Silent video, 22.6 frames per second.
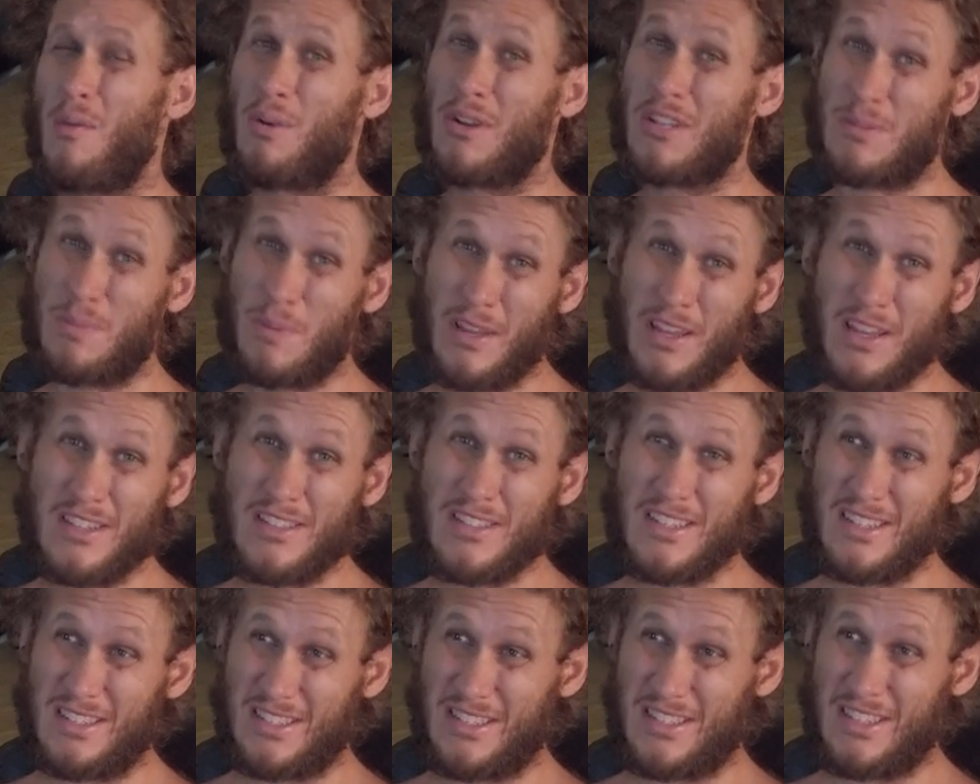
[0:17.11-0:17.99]
But it's
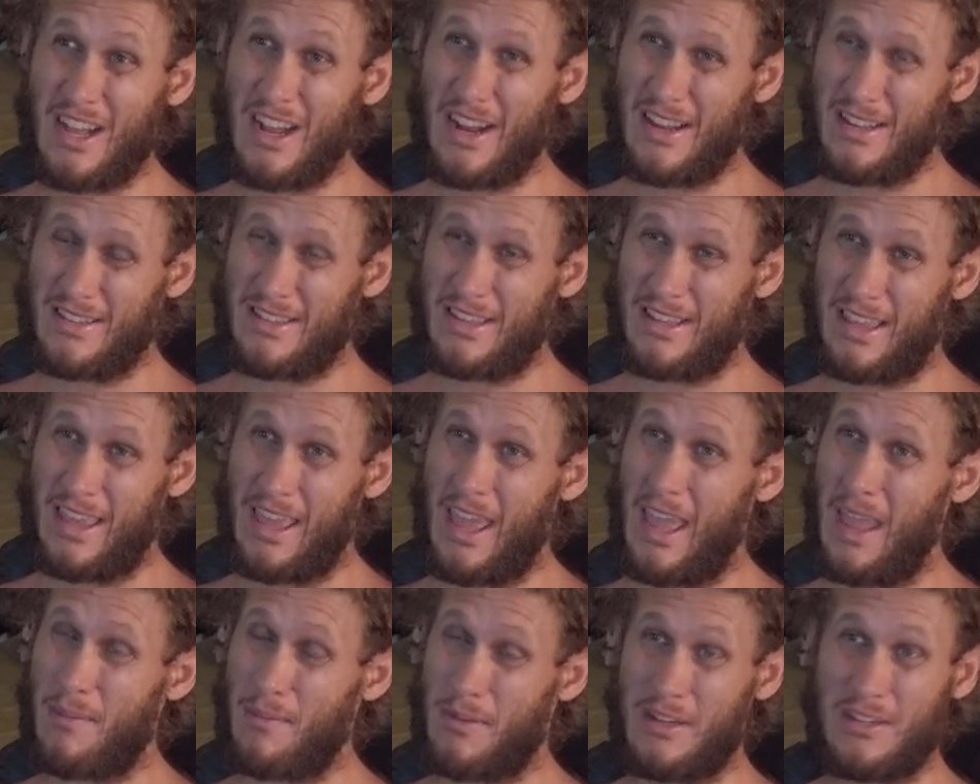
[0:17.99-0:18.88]
because they suck at the
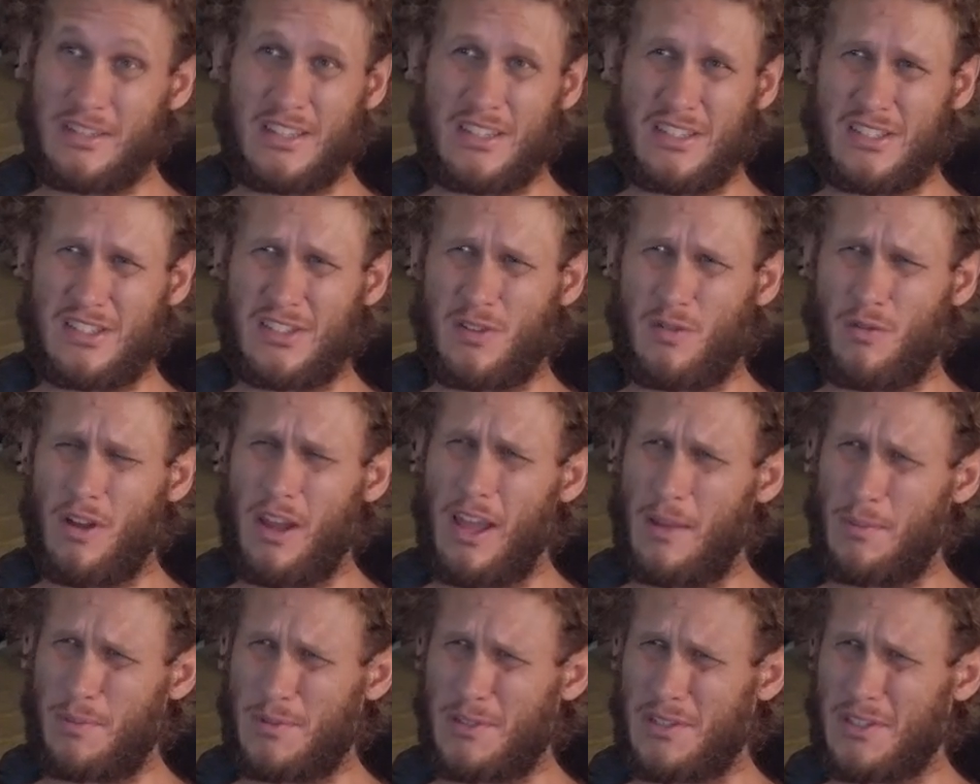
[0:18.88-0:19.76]
game and it's just
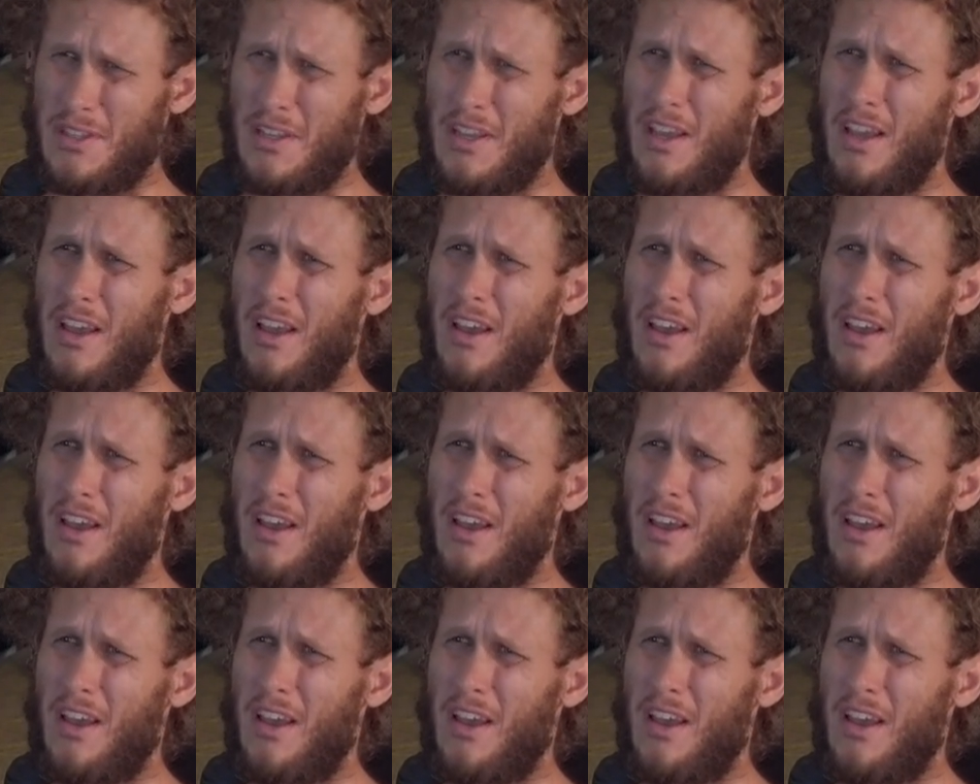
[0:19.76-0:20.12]
scripts.